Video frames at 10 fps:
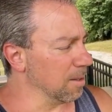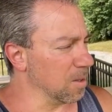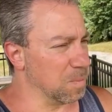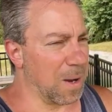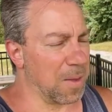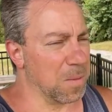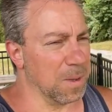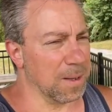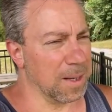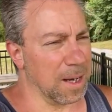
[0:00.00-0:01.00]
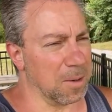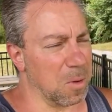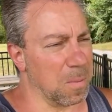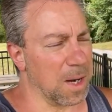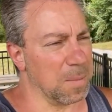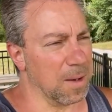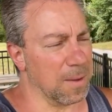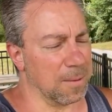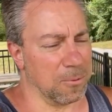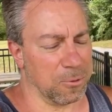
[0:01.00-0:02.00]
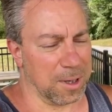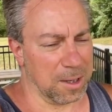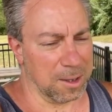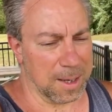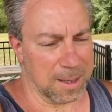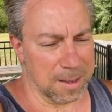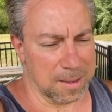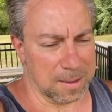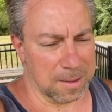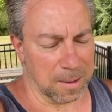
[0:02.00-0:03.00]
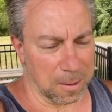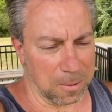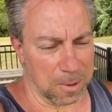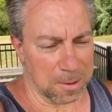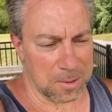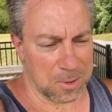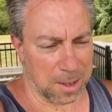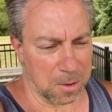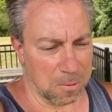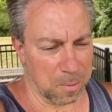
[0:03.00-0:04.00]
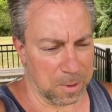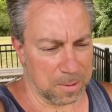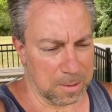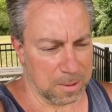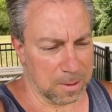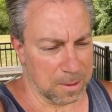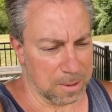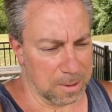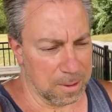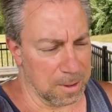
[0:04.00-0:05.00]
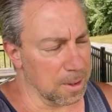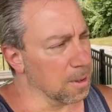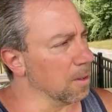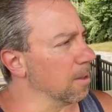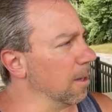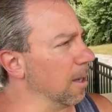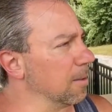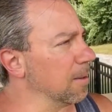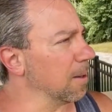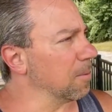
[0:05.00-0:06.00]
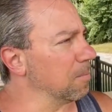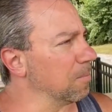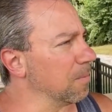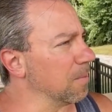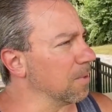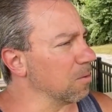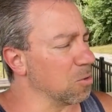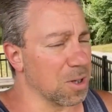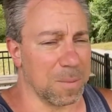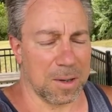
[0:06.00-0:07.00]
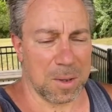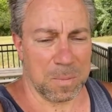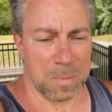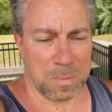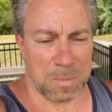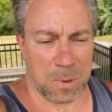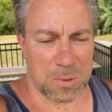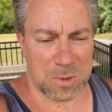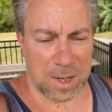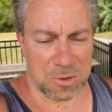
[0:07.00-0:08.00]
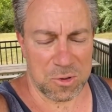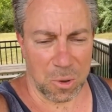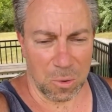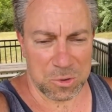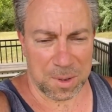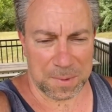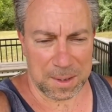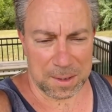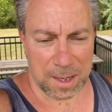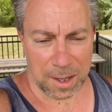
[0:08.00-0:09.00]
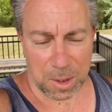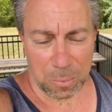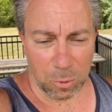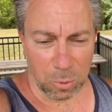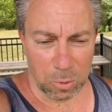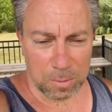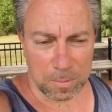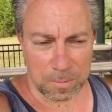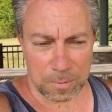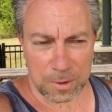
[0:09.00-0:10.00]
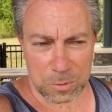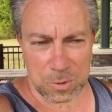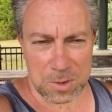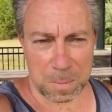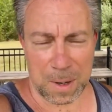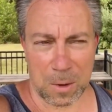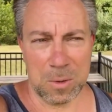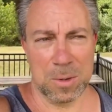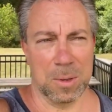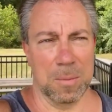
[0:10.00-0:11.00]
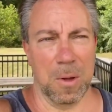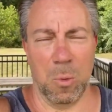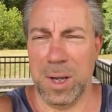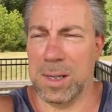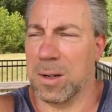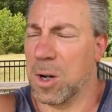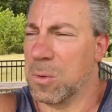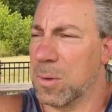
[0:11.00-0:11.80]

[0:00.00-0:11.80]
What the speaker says: it just bothered me that they got to remind me of that freaking lady, you know, that psycho woman. And they were talking about the person that stole something at the pool. This was about a week ago,